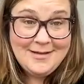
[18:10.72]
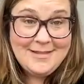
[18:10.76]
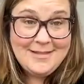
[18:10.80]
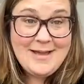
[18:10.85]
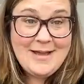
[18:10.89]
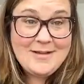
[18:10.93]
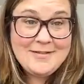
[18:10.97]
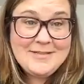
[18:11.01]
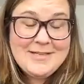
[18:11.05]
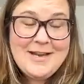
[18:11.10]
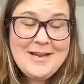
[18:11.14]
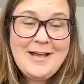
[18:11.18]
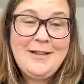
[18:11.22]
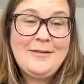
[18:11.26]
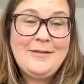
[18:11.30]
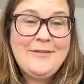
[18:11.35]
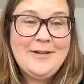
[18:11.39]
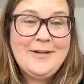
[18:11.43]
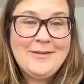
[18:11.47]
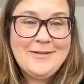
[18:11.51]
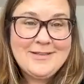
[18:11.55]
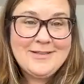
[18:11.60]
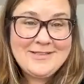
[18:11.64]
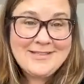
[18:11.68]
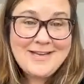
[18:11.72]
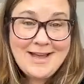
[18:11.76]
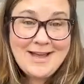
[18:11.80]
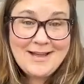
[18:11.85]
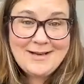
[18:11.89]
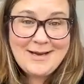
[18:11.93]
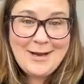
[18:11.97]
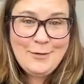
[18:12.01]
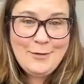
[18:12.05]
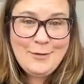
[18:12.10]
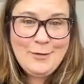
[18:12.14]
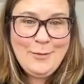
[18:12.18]
the house at Ellenville that Scott
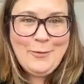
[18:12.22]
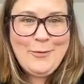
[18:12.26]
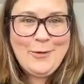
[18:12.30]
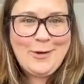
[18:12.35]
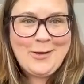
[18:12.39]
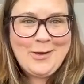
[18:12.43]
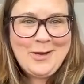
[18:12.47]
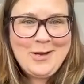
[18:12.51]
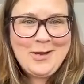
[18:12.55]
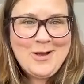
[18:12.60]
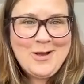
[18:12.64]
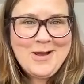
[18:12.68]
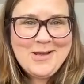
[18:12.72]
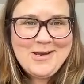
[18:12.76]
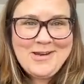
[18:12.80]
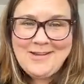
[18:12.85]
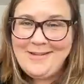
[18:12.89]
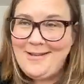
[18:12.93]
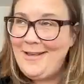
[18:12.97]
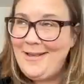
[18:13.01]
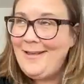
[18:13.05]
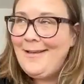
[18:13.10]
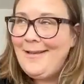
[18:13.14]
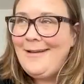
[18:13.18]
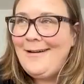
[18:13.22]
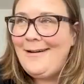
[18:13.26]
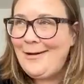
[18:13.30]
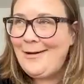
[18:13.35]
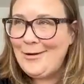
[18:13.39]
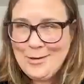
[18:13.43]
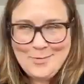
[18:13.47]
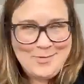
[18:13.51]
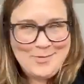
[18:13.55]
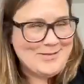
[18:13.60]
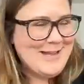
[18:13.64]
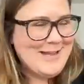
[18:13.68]
and I will be working on
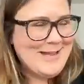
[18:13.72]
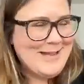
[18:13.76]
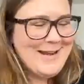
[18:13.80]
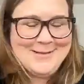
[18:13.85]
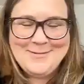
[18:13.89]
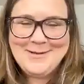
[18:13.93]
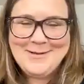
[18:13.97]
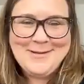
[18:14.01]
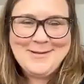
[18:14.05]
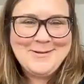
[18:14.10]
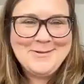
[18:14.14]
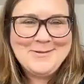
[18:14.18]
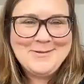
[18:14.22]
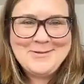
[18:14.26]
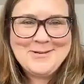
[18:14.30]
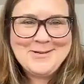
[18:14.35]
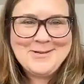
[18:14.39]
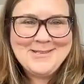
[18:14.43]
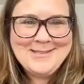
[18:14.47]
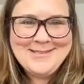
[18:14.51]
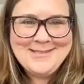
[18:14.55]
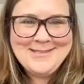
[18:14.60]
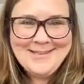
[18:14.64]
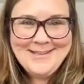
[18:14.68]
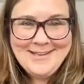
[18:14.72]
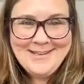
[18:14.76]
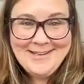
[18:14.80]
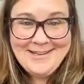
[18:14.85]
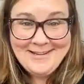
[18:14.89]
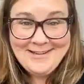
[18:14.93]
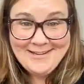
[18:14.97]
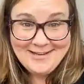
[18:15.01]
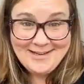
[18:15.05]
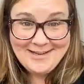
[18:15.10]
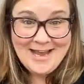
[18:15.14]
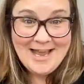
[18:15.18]
100% has one of those doors,
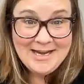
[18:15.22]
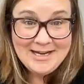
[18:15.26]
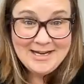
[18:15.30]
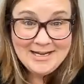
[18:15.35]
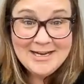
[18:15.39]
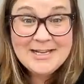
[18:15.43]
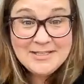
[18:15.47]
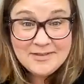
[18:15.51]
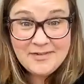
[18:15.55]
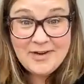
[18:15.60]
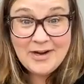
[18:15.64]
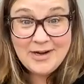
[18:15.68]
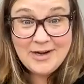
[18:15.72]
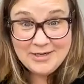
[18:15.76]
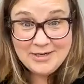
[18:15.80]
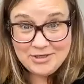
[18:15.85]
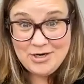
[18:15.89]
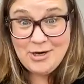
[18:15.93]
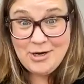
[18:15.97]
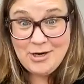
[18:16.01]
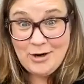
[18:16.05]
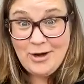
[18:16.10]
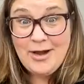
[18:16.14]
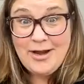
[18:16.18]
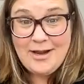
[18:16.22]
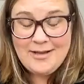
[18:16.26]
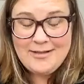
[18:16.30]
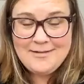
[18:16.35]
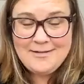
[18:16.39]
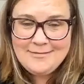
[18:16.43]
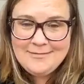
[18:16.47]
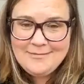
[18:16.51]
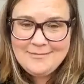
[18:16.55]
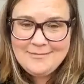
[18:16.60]
and it is very triggering.